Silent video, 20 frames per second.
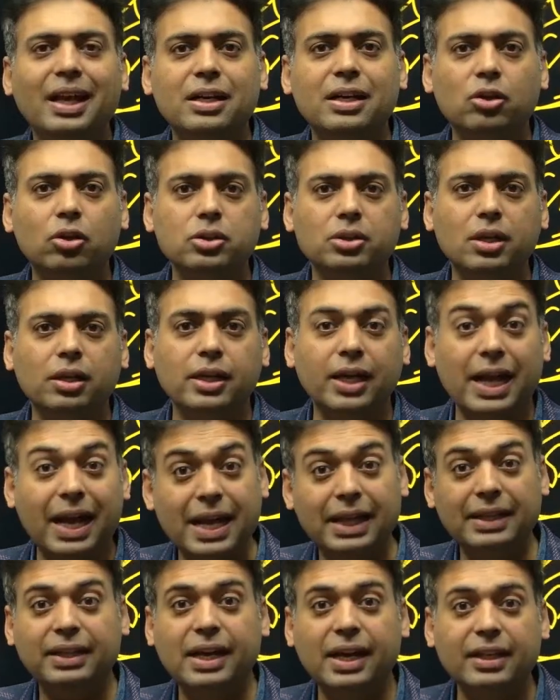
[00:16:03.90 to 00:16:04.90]
that those countries,
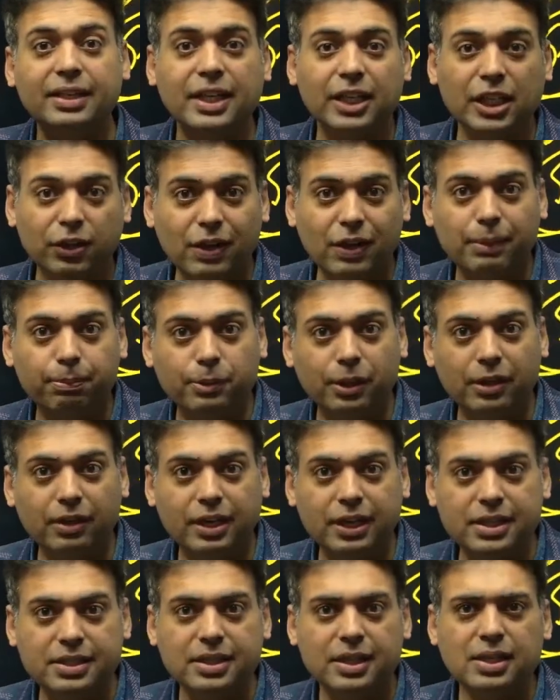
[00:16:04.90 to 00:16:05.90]
and they are the developed
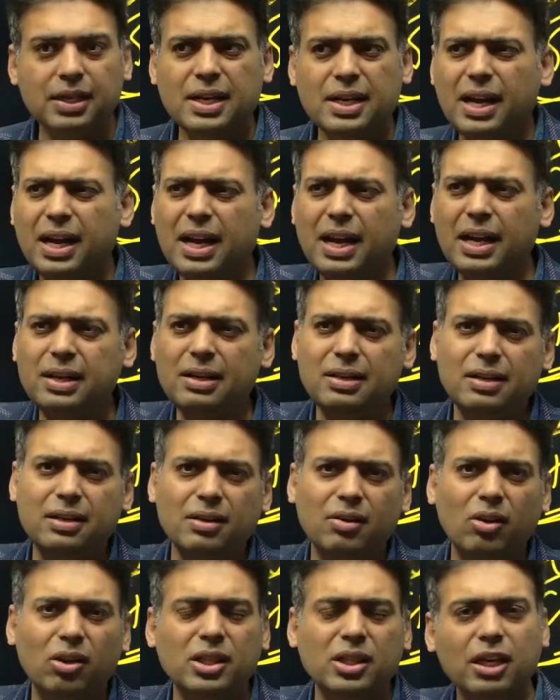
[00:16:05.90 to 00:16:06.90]
countries, and
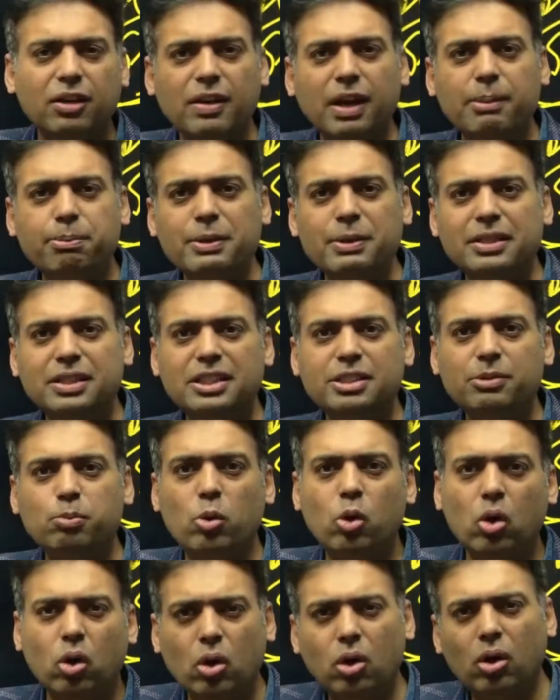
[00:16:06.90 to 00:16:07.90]
all the developed countries
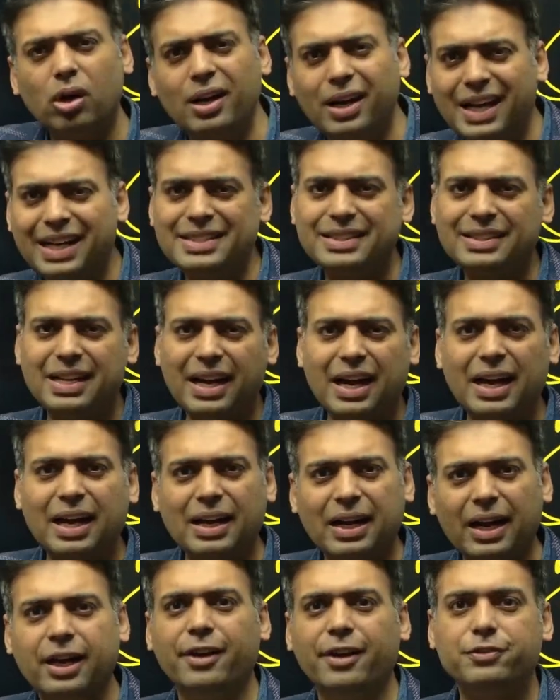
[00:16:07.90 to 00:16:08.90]
more or less
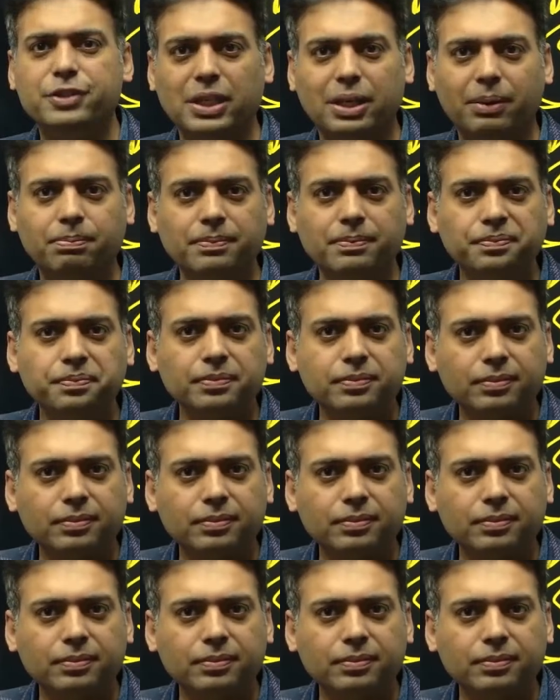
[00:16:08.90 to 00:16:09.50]
are kind of same.